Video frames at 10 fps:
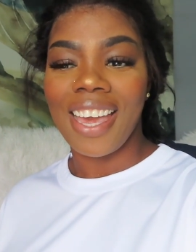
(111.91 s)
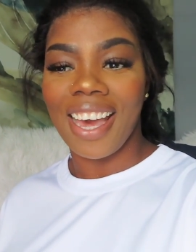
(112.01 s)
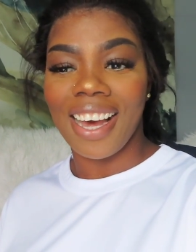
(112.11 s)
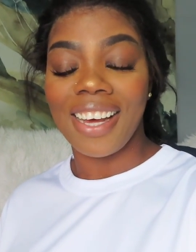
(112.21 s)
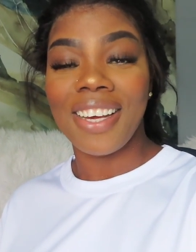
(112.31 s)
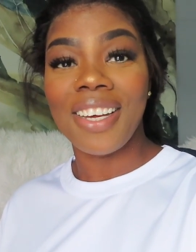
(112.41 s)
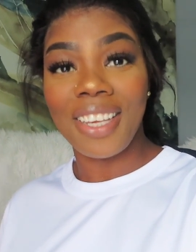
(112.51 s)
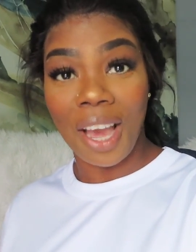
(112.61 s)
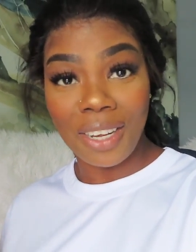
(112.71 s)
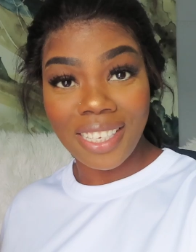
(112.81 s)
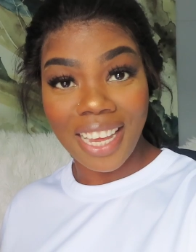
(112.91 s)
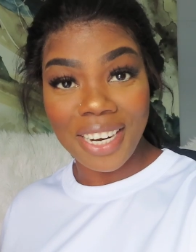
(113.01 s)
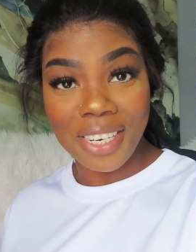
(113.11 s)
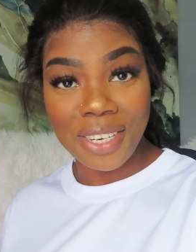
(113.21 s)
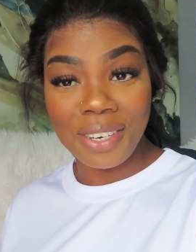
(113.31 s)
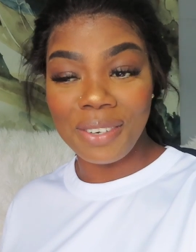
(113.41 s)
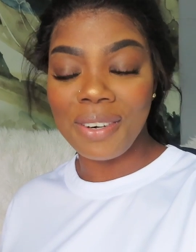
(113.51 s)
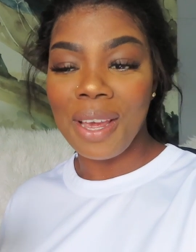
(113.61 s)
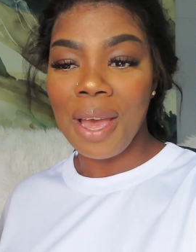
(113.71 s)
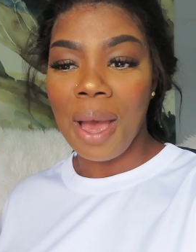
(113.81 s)
yeah, y'all stay
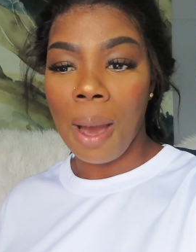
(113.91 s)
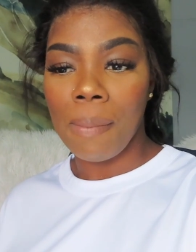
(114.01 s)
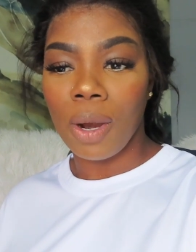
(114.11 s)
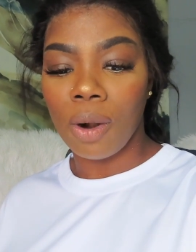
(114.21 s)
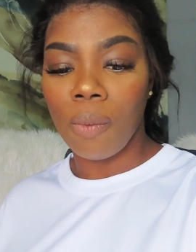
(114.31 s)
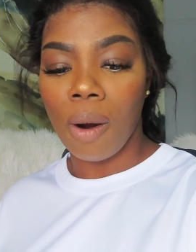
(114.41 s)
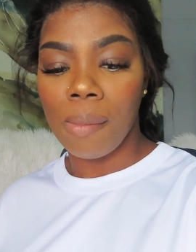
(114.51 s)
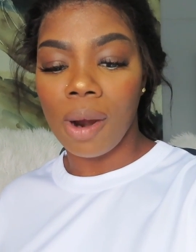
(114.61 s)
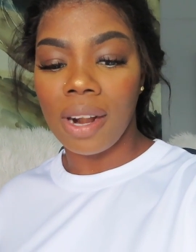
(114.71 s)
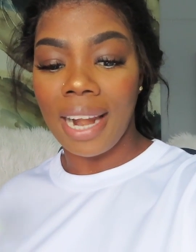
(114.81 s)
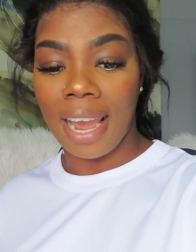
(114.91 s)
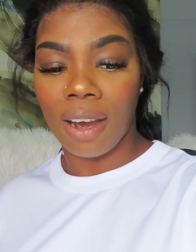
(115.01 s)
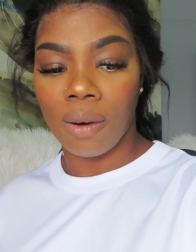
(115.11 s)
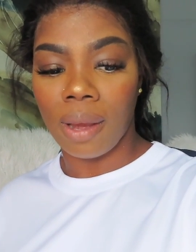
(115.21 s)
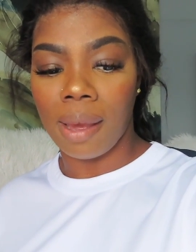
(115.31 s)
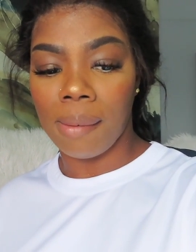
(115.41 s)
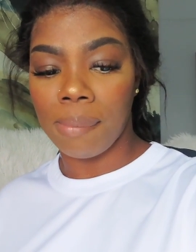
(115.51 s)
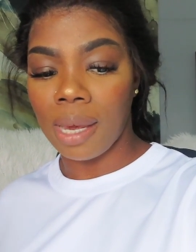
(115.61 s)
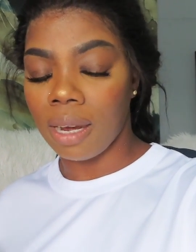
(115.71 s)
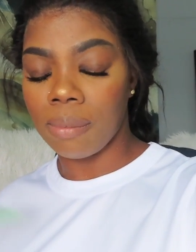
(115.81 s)
tuned go to Walmart now
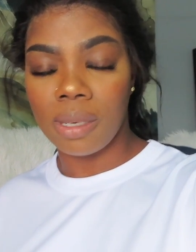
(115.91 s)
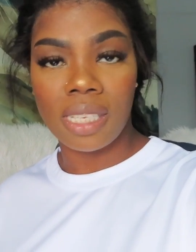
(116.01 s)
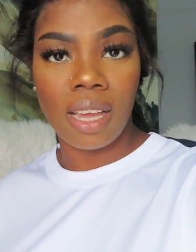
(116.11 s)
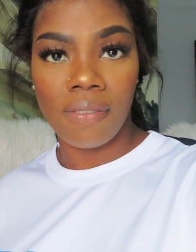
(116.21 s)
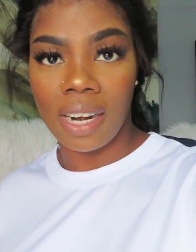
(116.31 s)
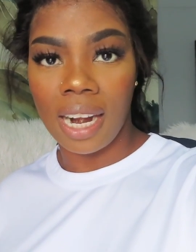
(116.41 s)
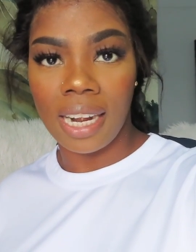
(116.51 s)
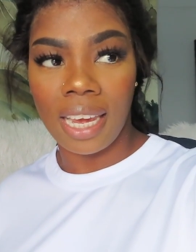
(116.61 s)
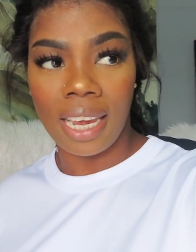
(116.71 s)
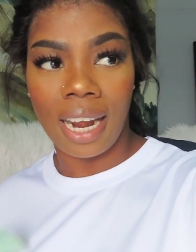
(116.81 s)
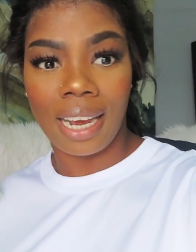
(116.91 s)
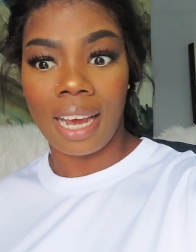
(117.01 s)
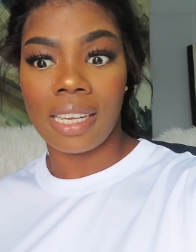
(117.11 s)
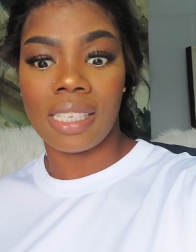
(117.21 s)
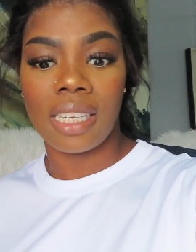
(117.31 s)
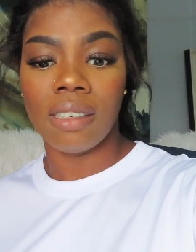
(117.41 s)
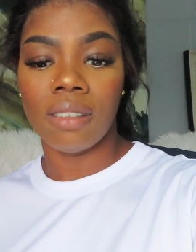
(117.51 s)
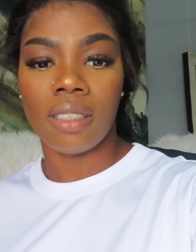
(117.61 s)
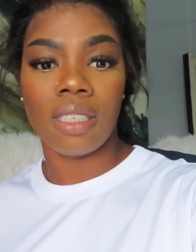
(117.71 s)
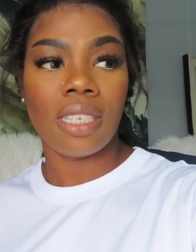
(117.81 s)
and pick up stuff that I need. I gotta
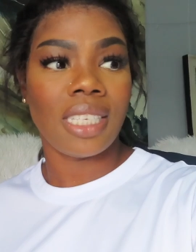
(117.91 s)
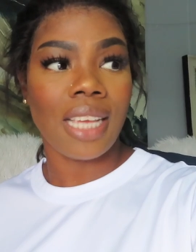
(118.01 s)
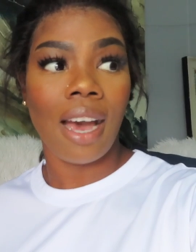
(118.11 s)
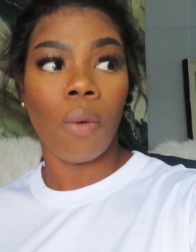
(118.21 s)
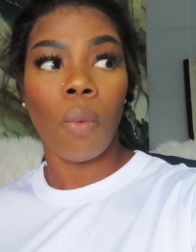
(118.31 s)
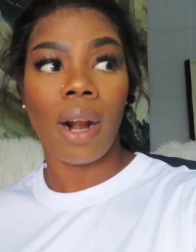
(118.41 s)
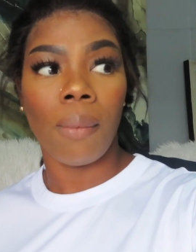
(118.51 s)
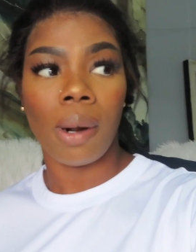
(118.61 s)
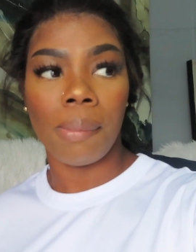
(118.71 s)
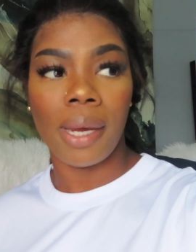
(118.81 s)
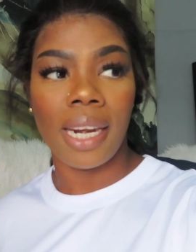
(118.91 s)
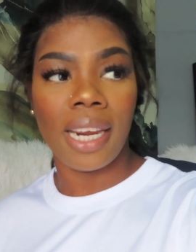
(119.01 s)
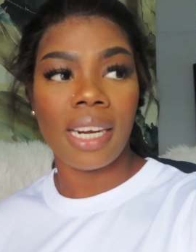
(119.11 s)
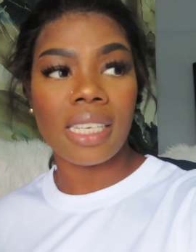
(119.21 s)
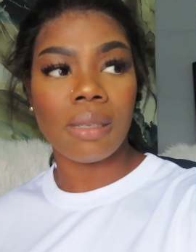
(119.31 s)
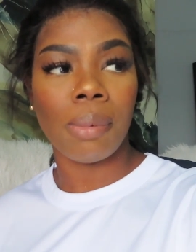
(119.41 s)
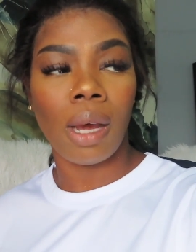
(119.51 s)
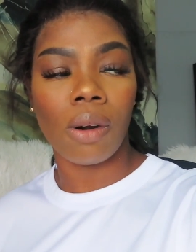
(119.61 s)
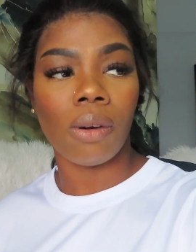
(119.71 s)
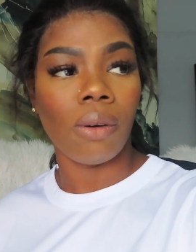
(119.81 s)
still decide what I wanna put in this
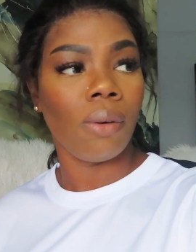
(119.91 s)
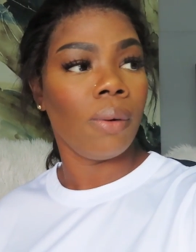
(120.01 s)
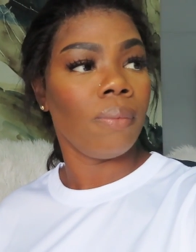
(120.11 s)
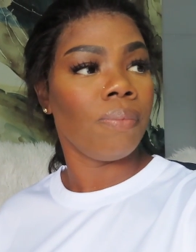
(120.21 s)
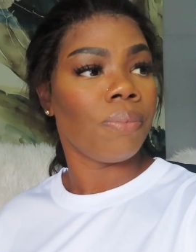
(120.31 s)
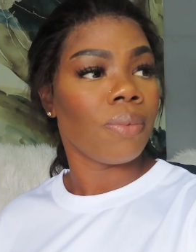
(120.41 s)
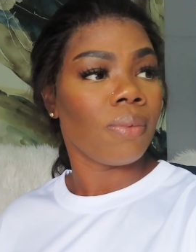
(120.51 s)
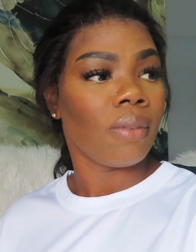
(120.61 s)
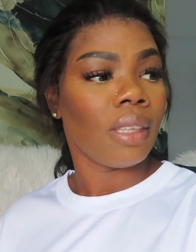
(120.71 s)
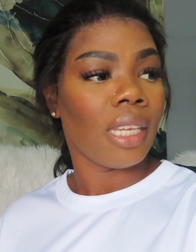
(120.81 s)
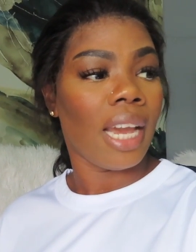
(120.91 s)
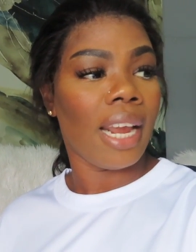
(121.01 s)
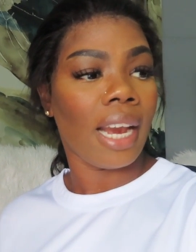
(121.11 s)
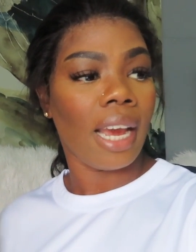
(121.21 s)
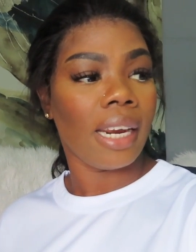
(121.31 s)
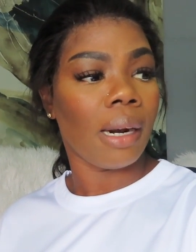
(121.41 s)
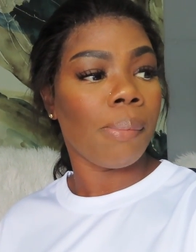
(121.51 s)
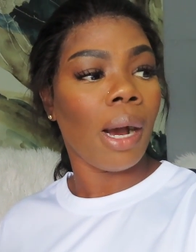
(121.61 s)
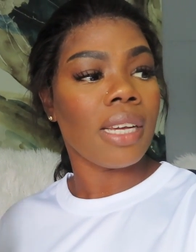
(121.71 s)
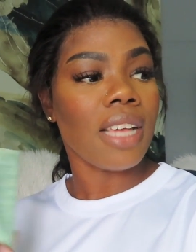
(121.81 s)
bottle. And I gotta get a
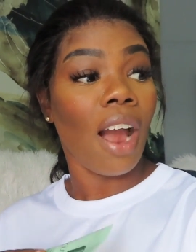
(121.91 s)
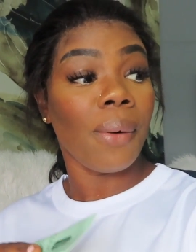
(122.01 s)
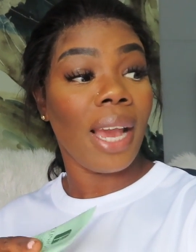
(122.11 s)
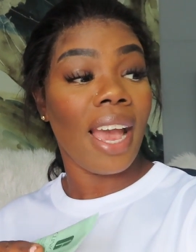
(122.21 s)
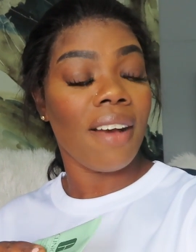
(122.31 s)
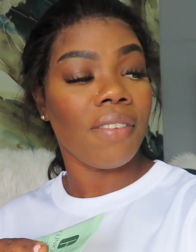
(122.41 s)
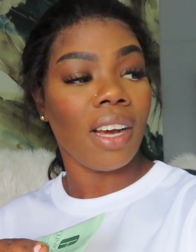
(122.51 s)
box. I already have